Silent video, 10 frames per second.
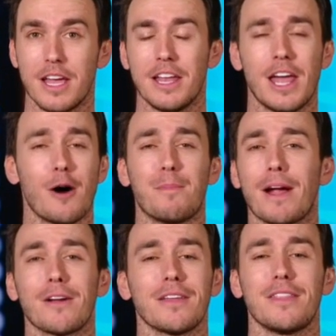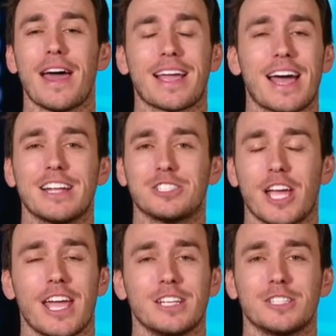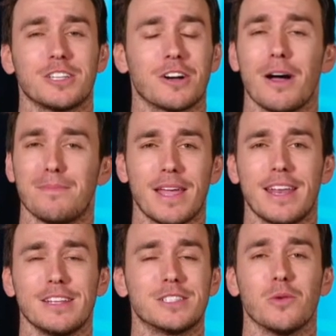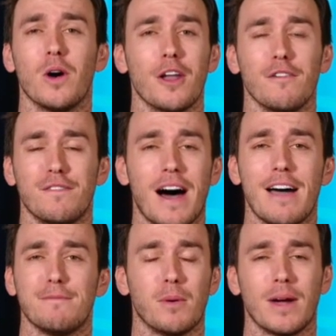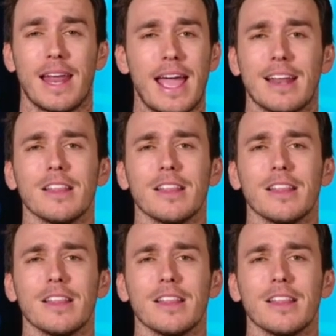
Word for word: Now, apparently that got changed or updated to 105.8.